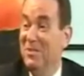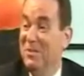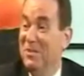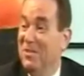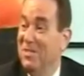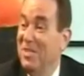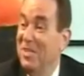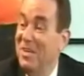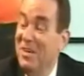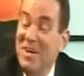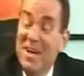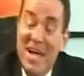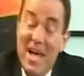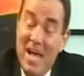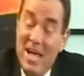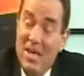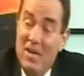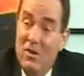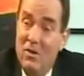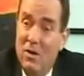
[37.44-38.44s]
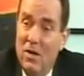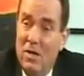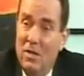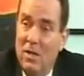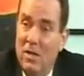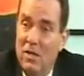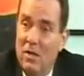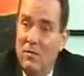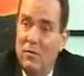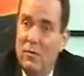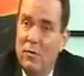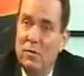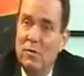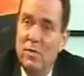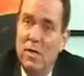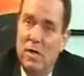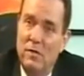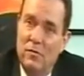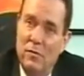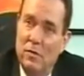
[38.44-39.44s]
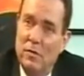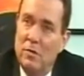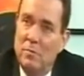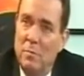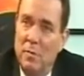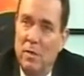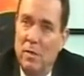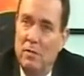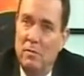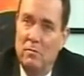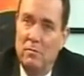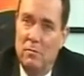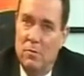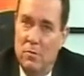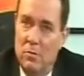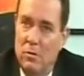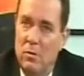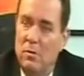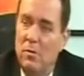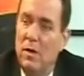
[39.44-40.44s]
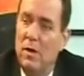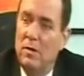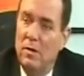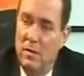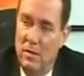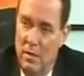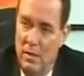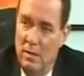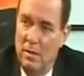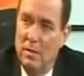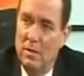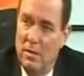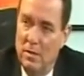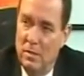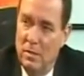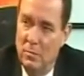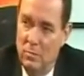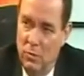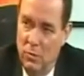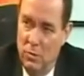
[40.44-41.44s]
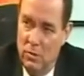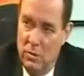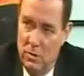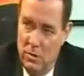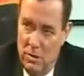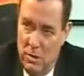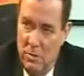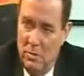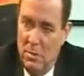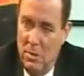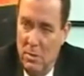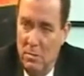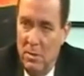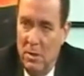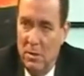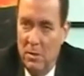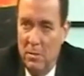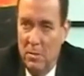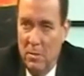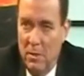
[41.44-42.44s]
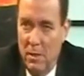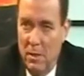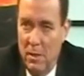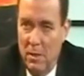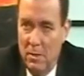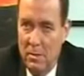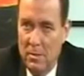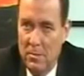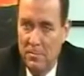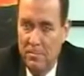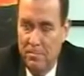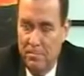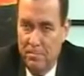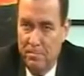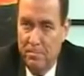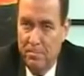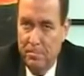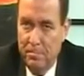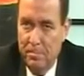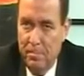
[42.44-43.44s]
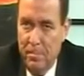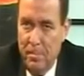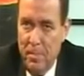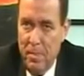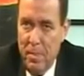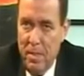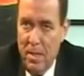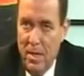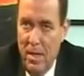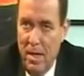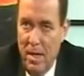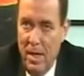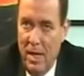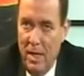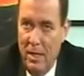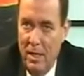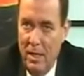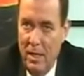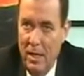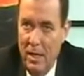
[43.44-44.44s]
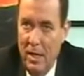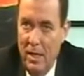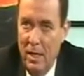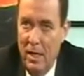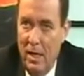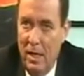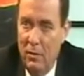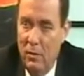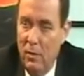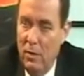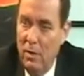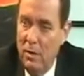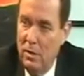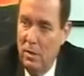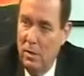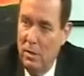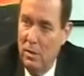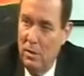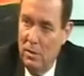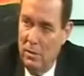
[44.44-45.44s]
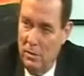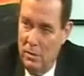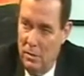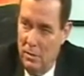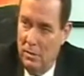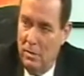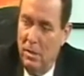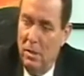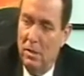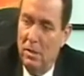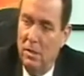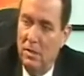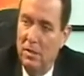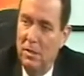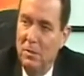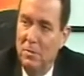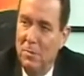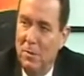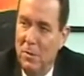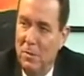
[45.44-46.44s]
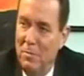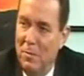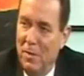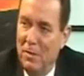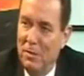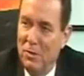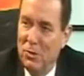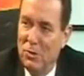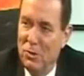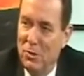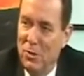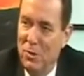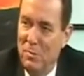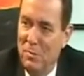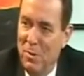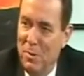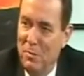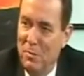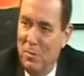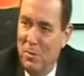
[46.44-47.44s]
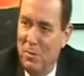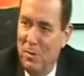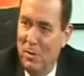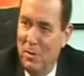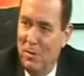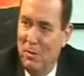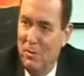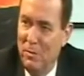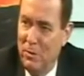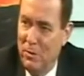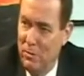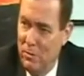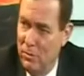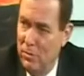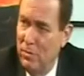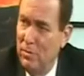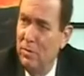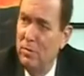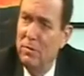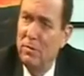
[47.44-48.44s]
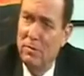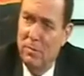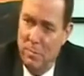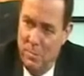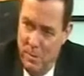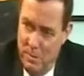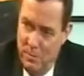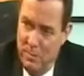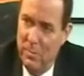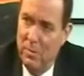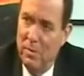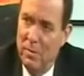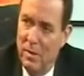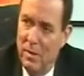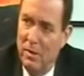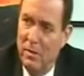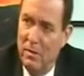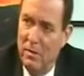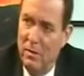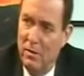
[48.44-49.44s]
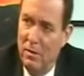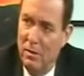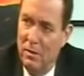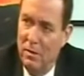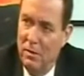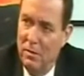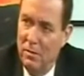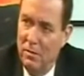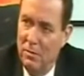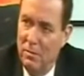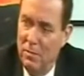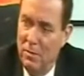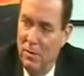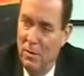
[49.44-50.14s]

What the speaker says: Jules here. You know, in the first half, you explained sort of how the system works and something about the products. And I wanted to talk a little bit about the sort of people that are recruited, or the people that are